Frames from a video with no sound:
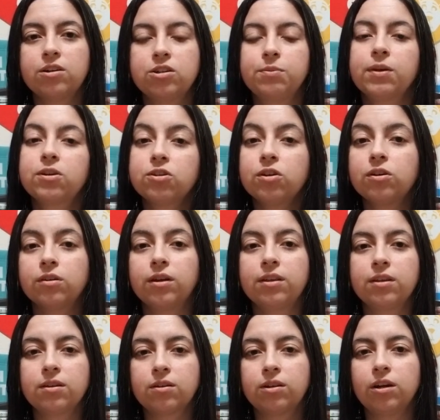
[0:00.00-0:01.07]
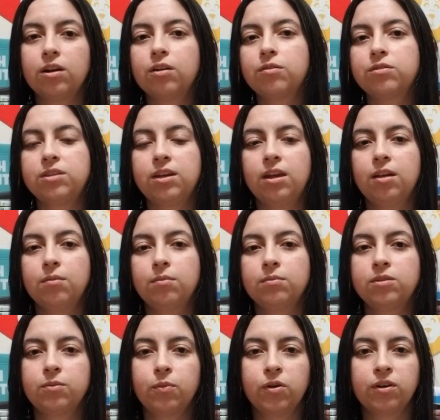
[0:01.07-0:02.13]
And she'll be like, sure. And then Claire will see
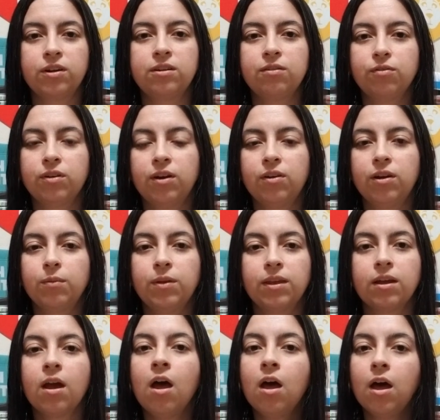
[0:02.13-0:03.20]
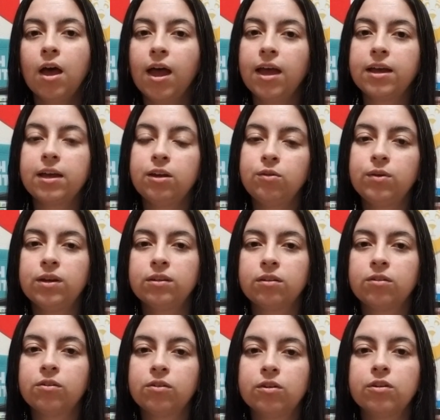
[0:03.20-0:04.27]
him somewhere in a different area. I'll be like, hey, can you get the
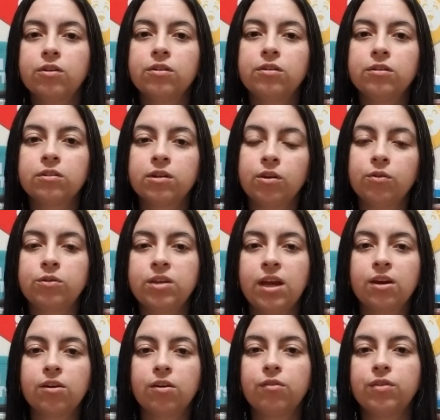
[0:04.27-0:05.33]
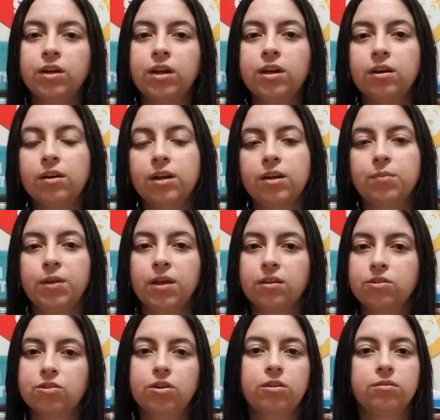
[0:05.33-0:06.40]
little girl? Go take her over here. And he'll be
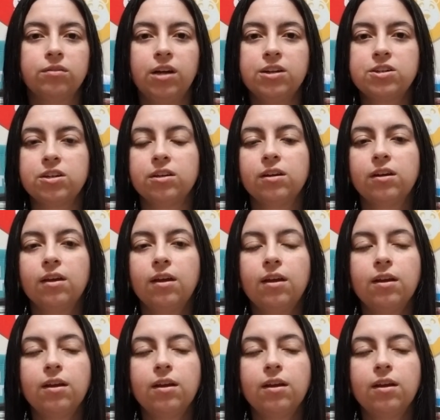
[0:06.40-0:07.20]
like, sure, gotcha.